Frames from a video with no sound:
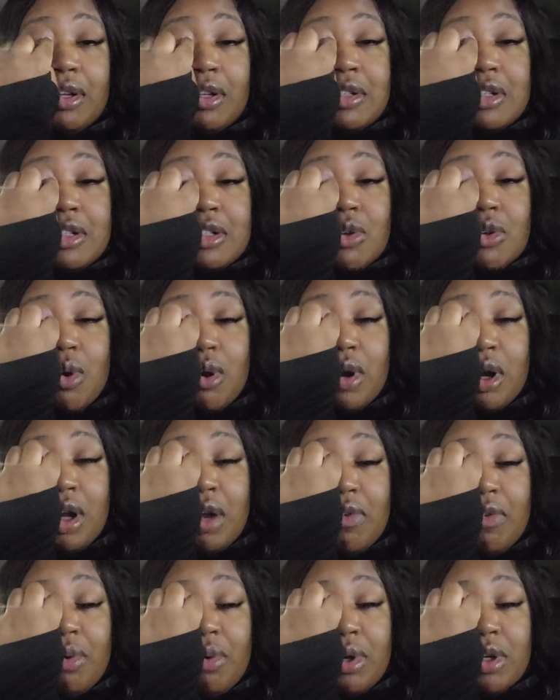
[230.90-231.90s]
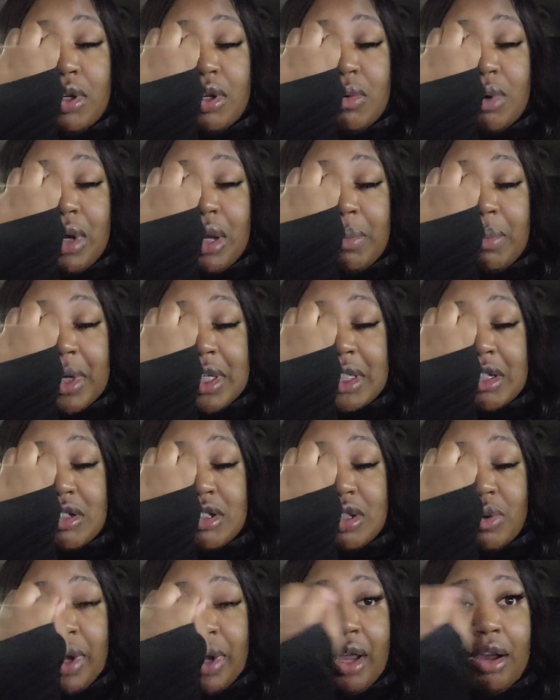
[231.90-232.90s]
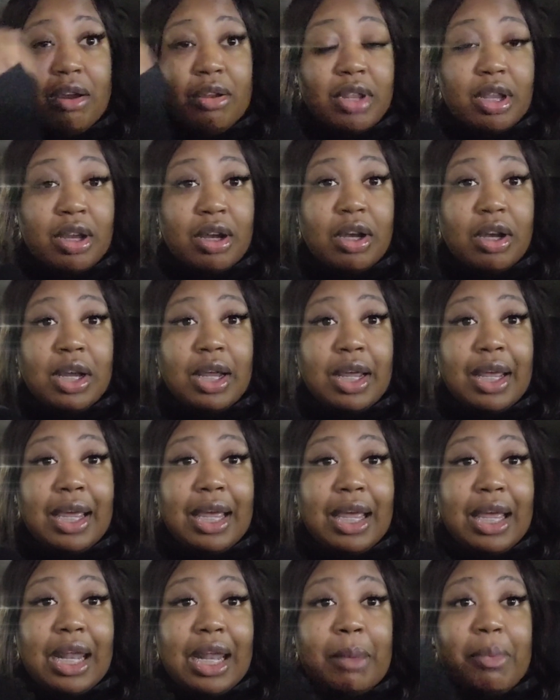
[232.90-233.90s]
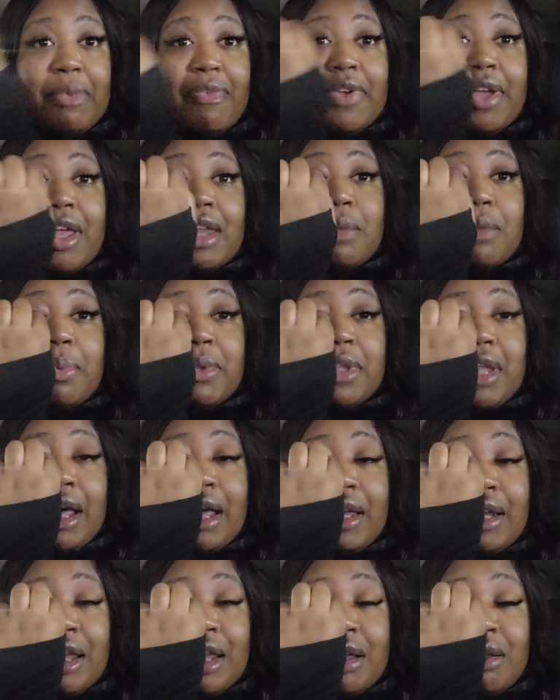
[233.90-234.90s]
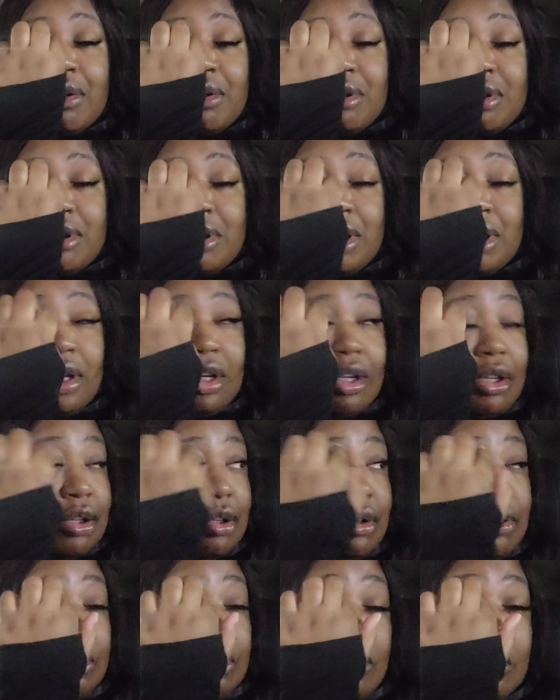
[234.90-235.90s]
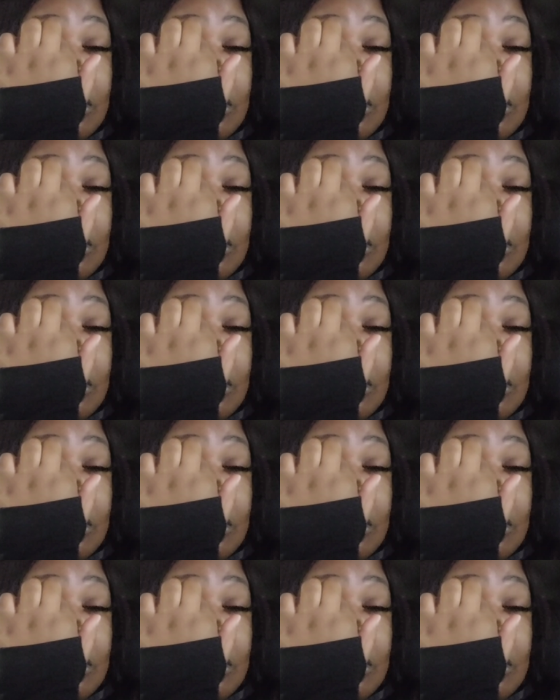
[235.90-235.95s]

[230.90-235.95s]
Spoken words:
This corner never want to do right because there's no hair there. I be forgetting to put the eye down. Anywho.